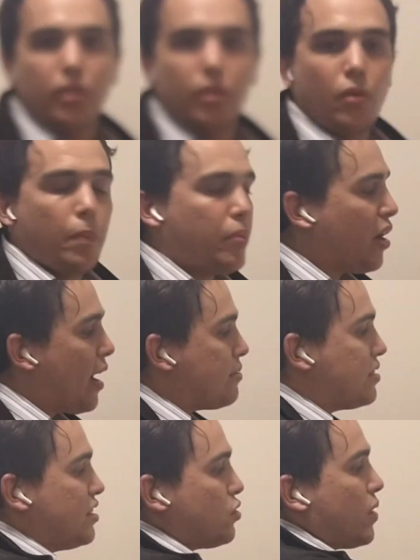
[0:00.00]
You know,
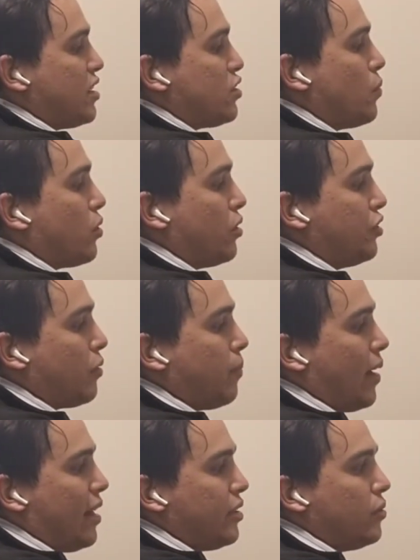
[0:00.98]
perhaps this one is more
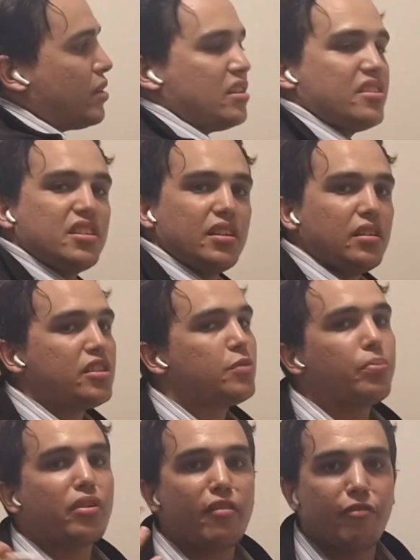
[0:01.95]
undervalued and still is
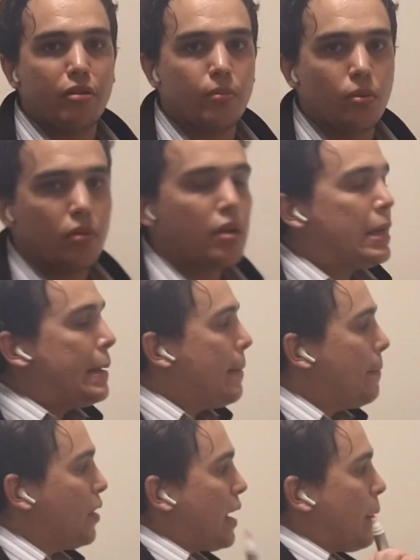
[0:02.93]
profitable,
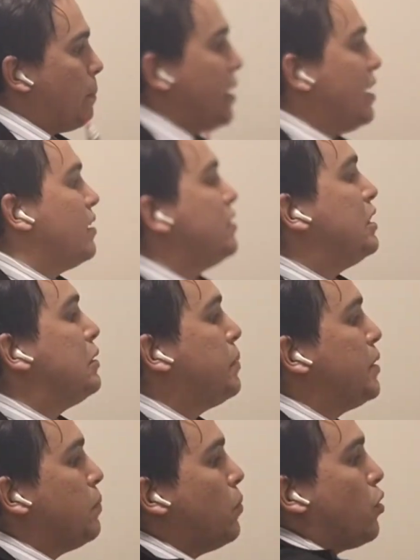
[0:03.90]
but I pay a little
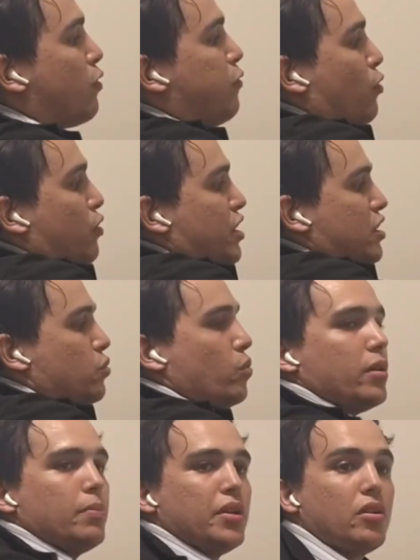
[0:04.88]
bit more for this
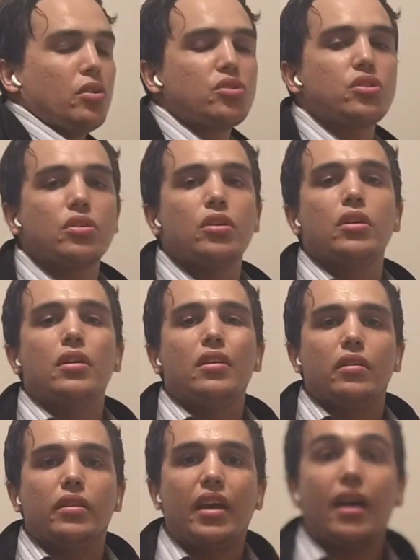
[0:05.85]
one because
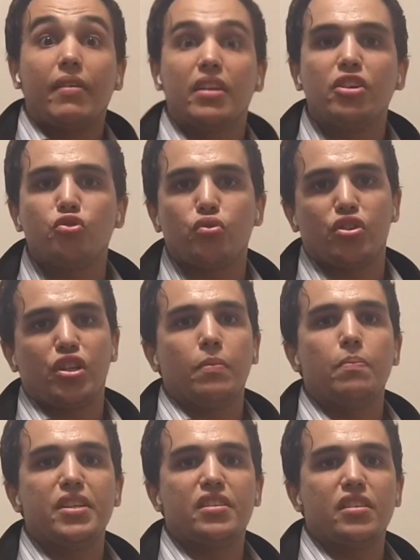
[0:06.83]
they have an
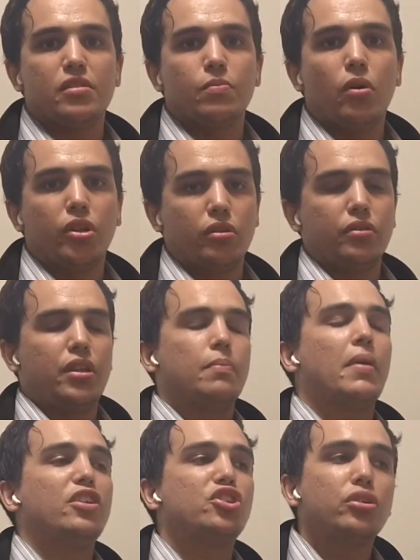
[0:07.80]
interesting business model that
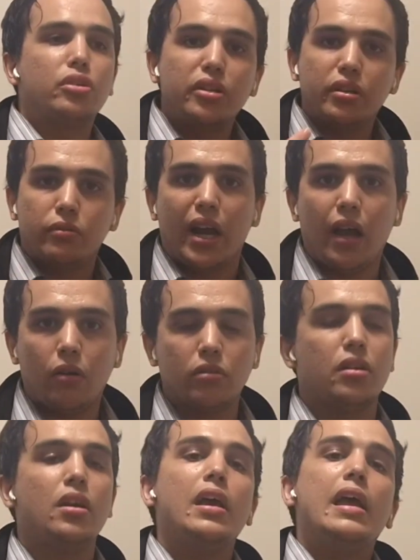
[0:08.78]
might turn
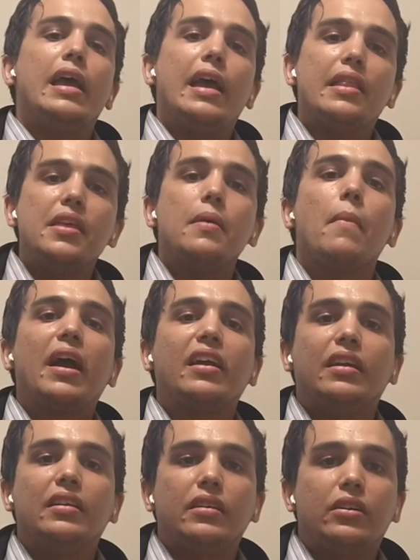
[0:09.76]
around and they
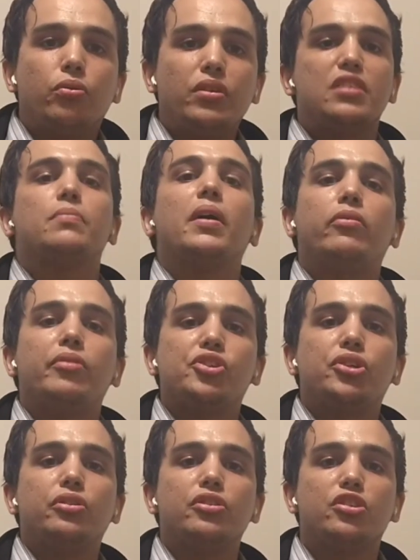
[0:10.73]
might increase my
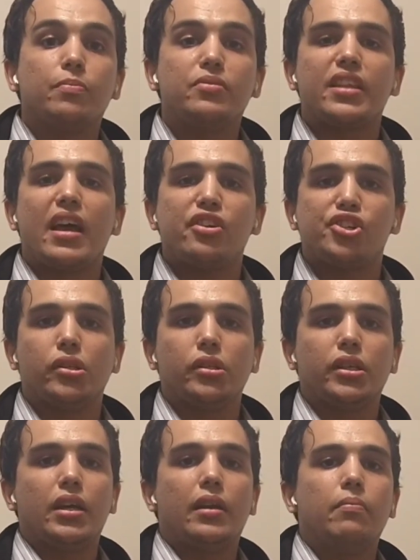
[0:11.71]
returns
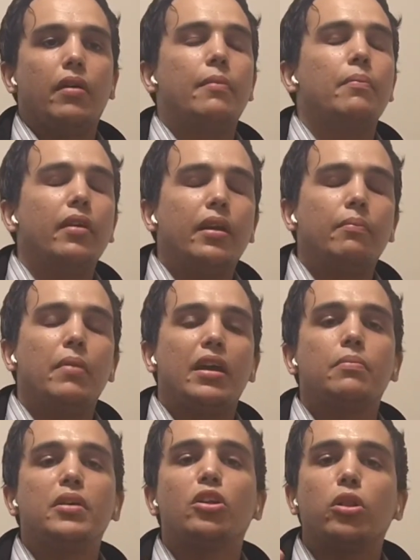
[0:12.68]
substantially and
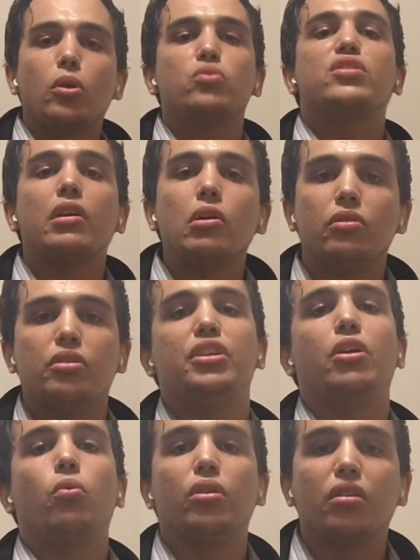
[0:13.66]
make me close another
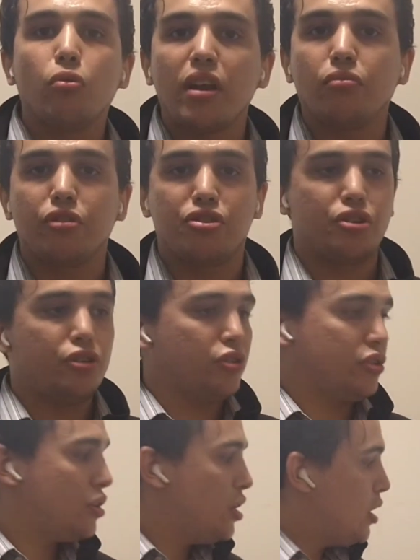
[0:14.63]
year with great
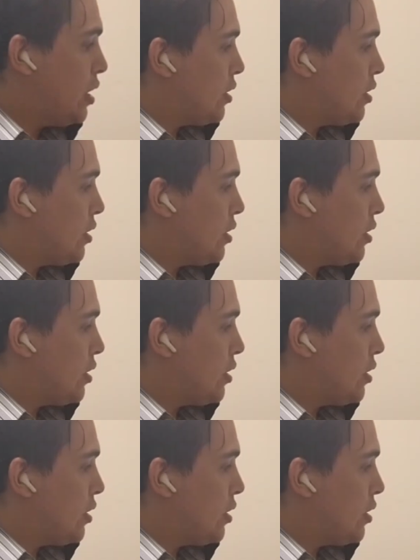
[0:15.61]
returns.